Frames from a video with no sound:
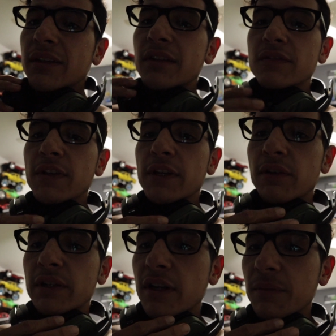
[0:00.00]
This video
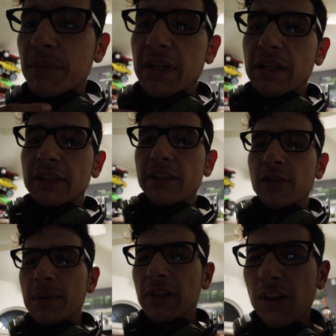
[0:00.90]
ended up being a little
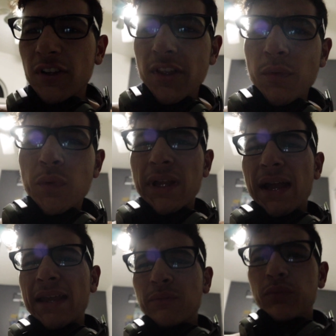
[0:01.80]
bit longer than what
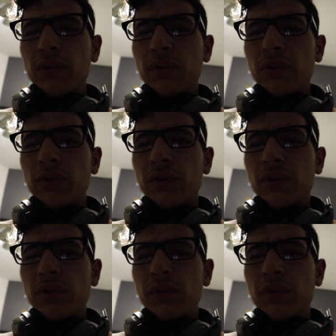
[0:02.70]
I